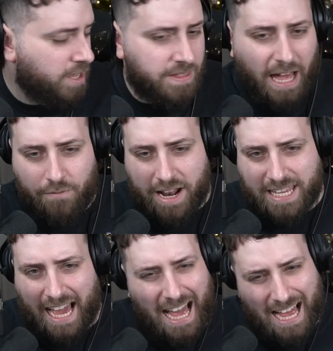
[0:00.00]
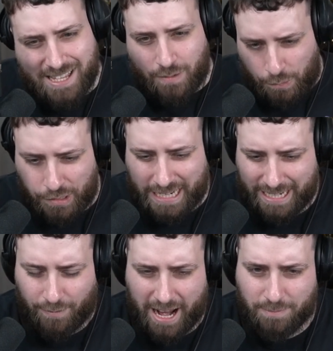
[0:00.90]
That red card really
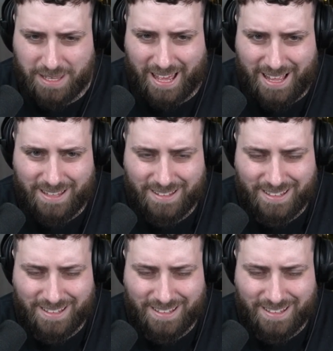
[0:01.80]
wrecked me there.